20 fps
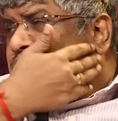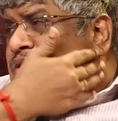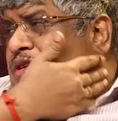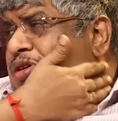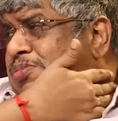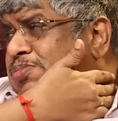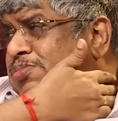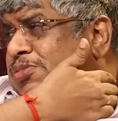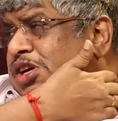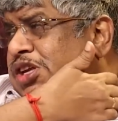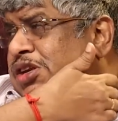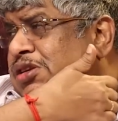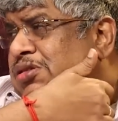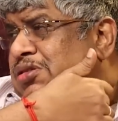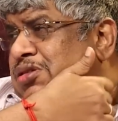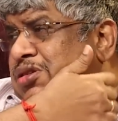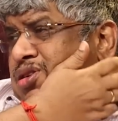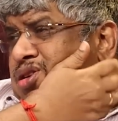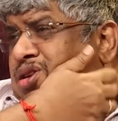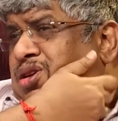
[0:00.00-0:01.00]
not mean
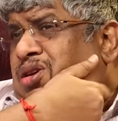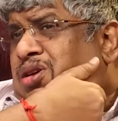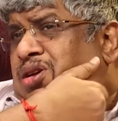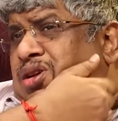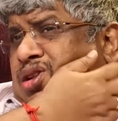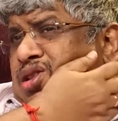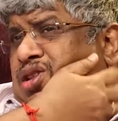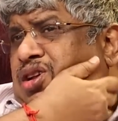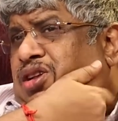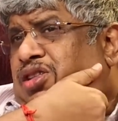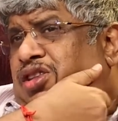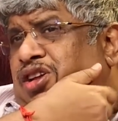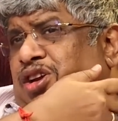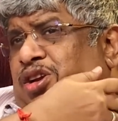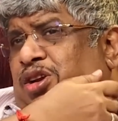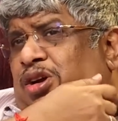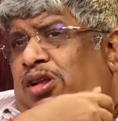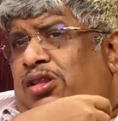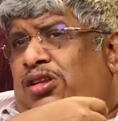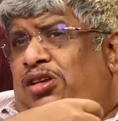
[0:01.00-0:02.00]
that
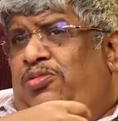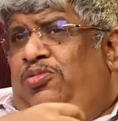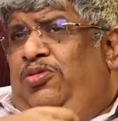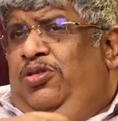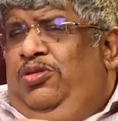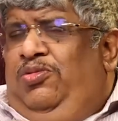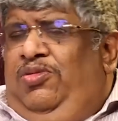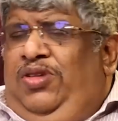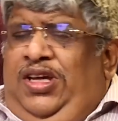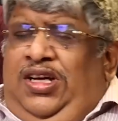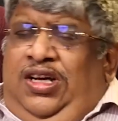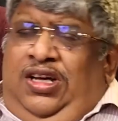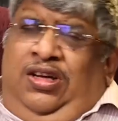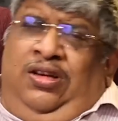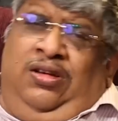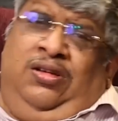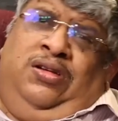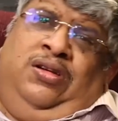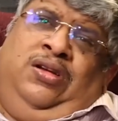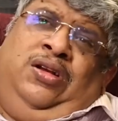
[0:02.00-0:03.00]
the dollar would
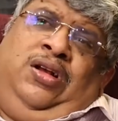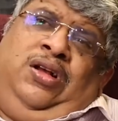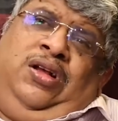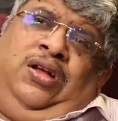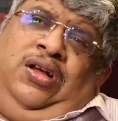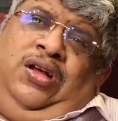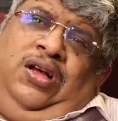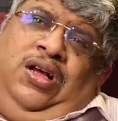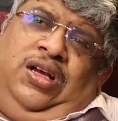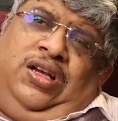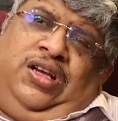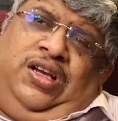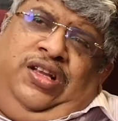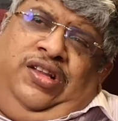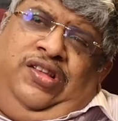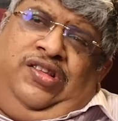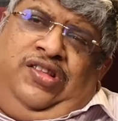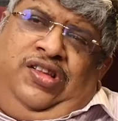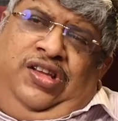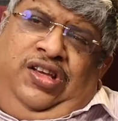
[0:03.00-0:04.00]
weaken
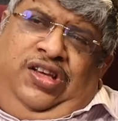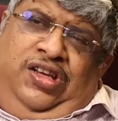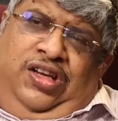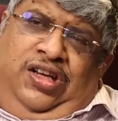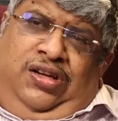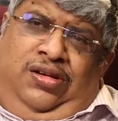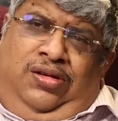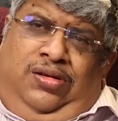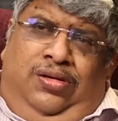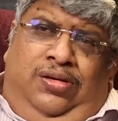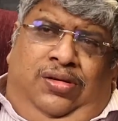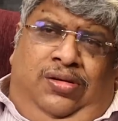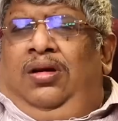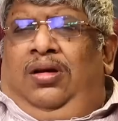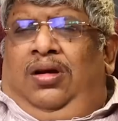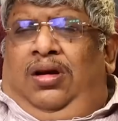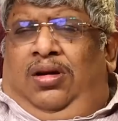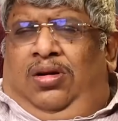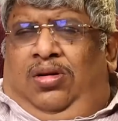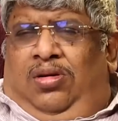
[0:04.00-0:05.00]
against the yen,
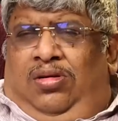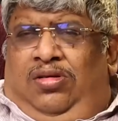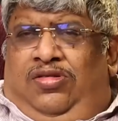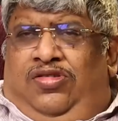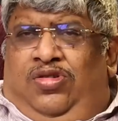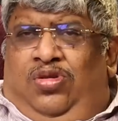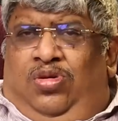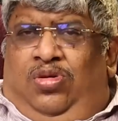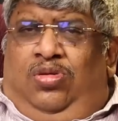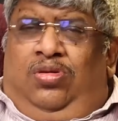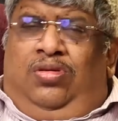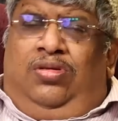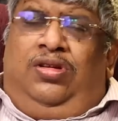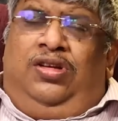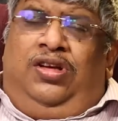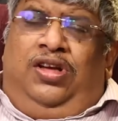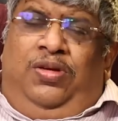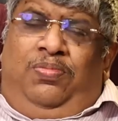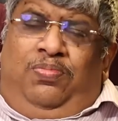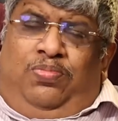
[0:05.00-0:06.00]
and also
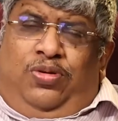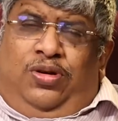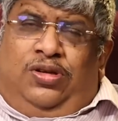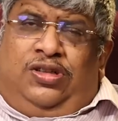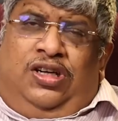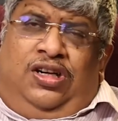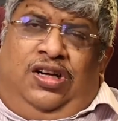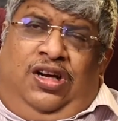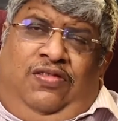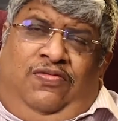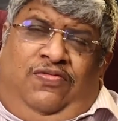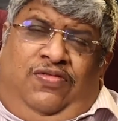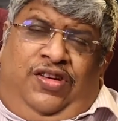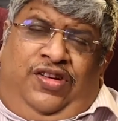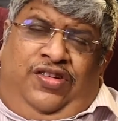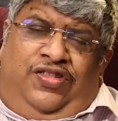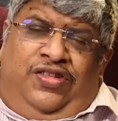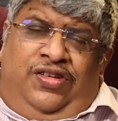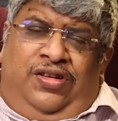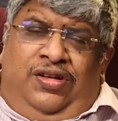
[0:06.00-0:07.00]
imported
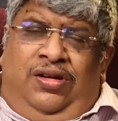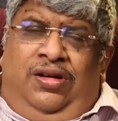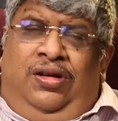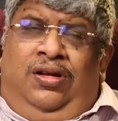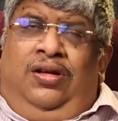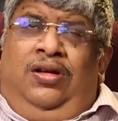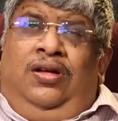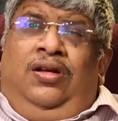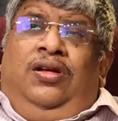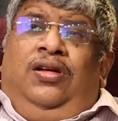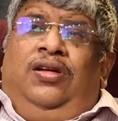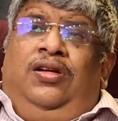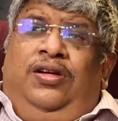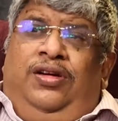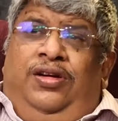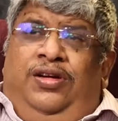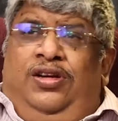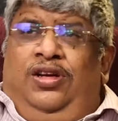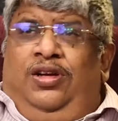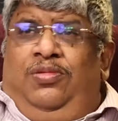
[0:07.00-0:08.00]
inflation
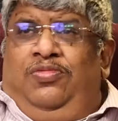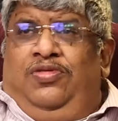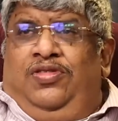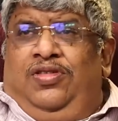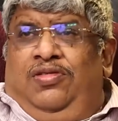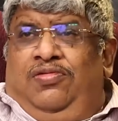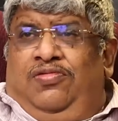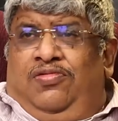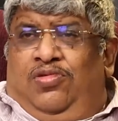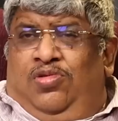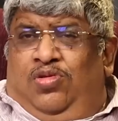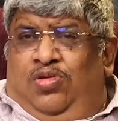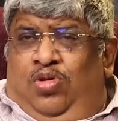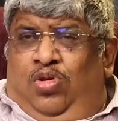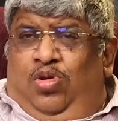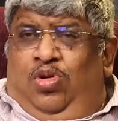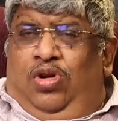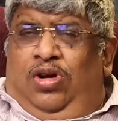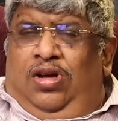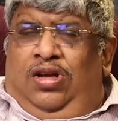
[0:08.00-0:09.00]
in terms of
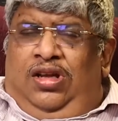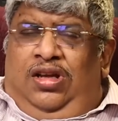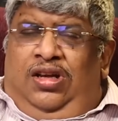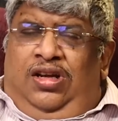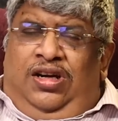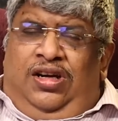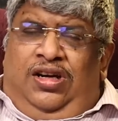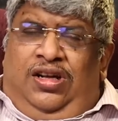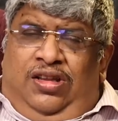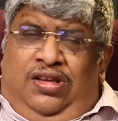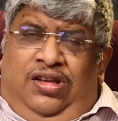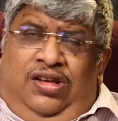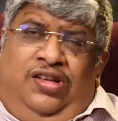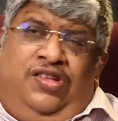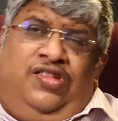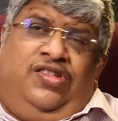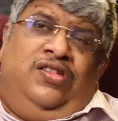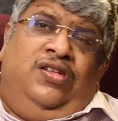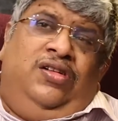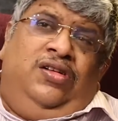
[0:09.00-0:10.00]
crude oil and
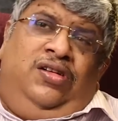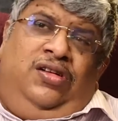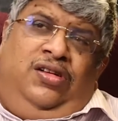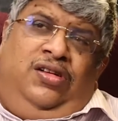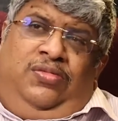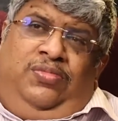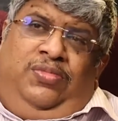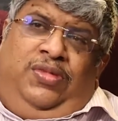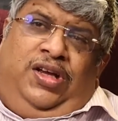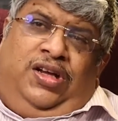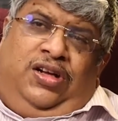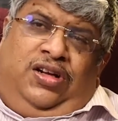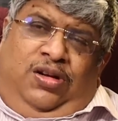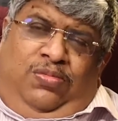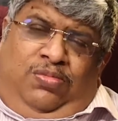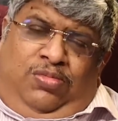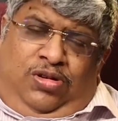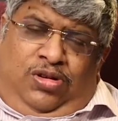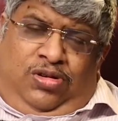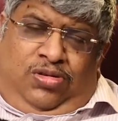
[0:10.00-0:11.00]
others may
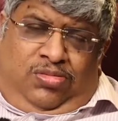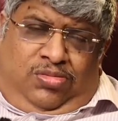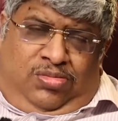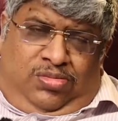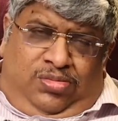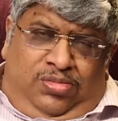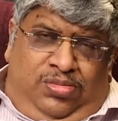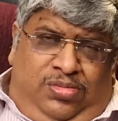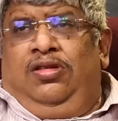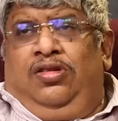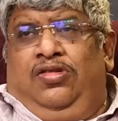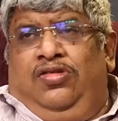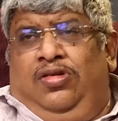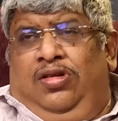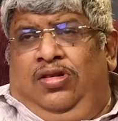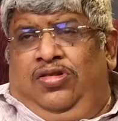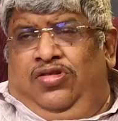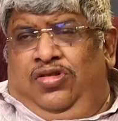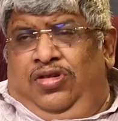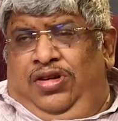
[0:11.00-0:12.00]
come down. This
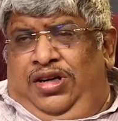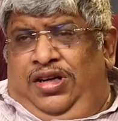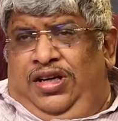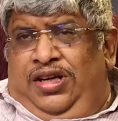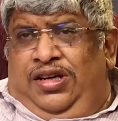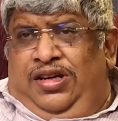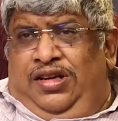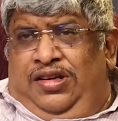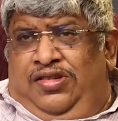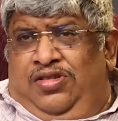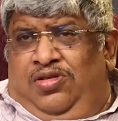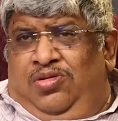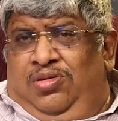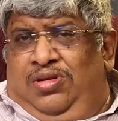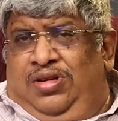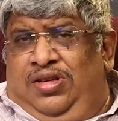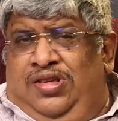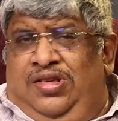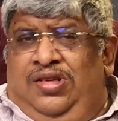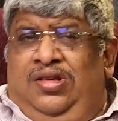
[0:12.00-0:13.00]
also indicates
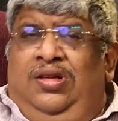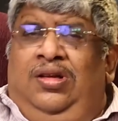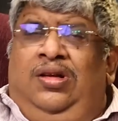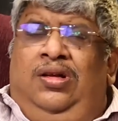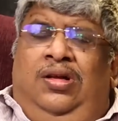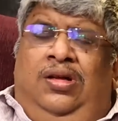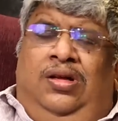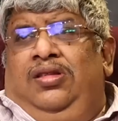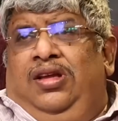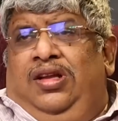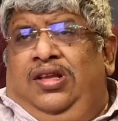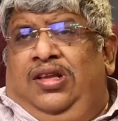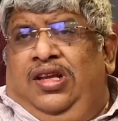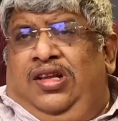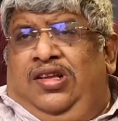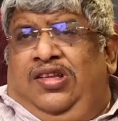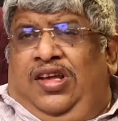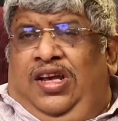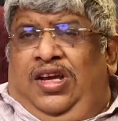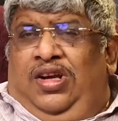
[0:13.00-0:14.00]
to us that
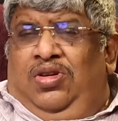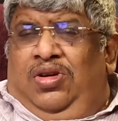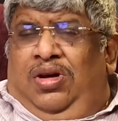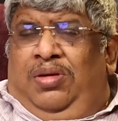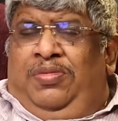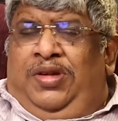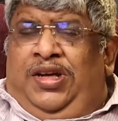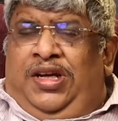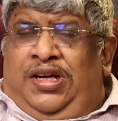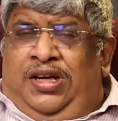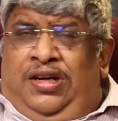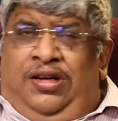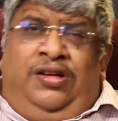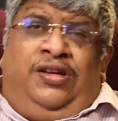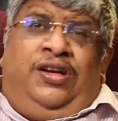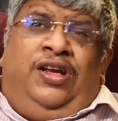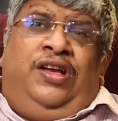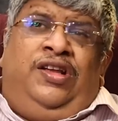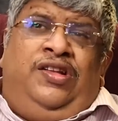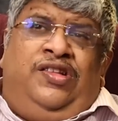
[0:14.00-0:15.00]
the Sino
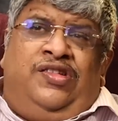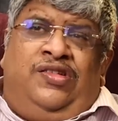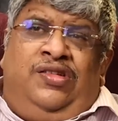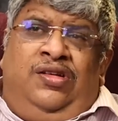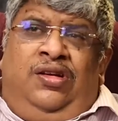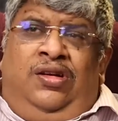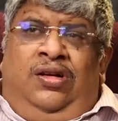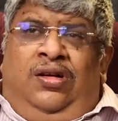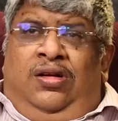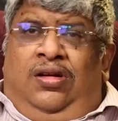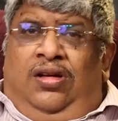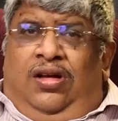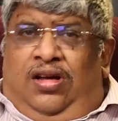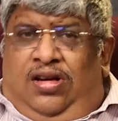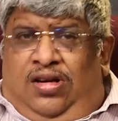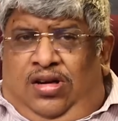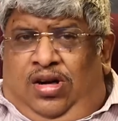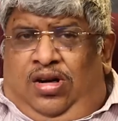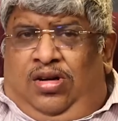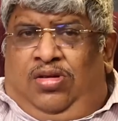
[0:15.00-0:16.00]
American ties
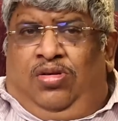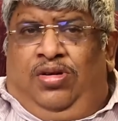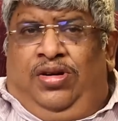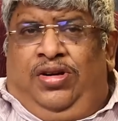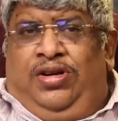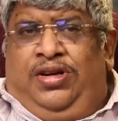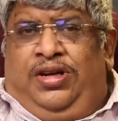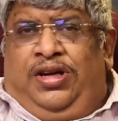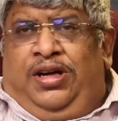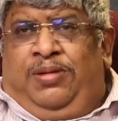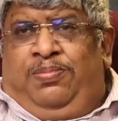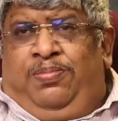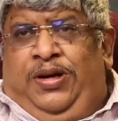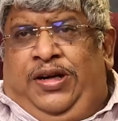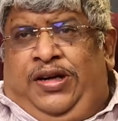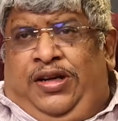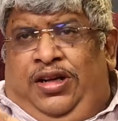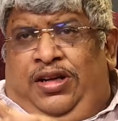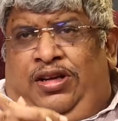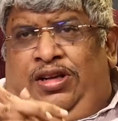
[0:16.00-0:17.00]
are not going to get
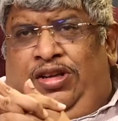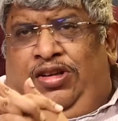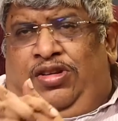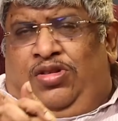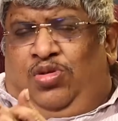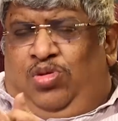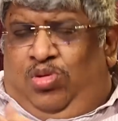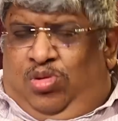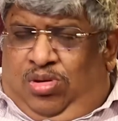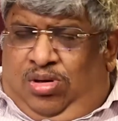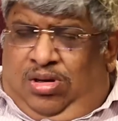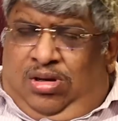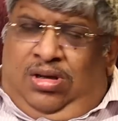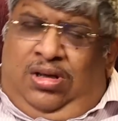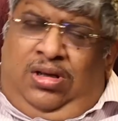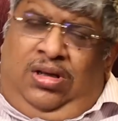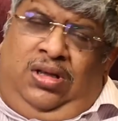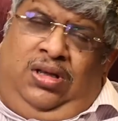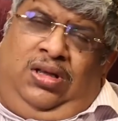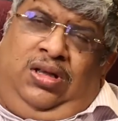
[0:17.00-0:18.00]
better any soon,
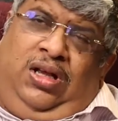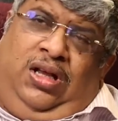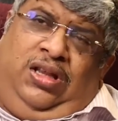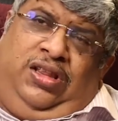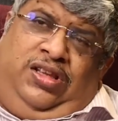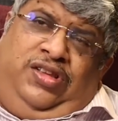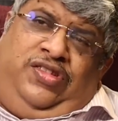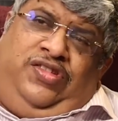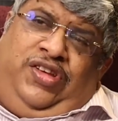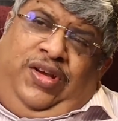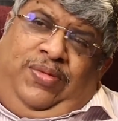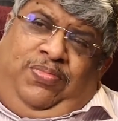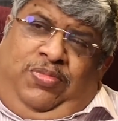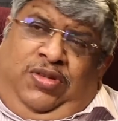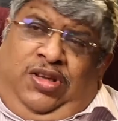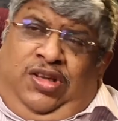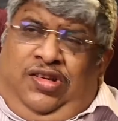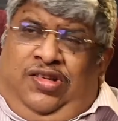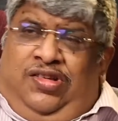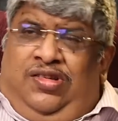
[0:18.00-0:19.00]
and the
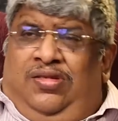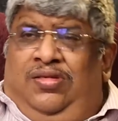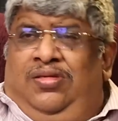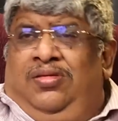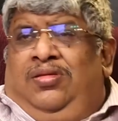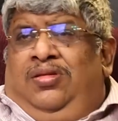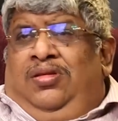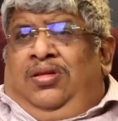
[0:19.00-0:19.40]
Japanese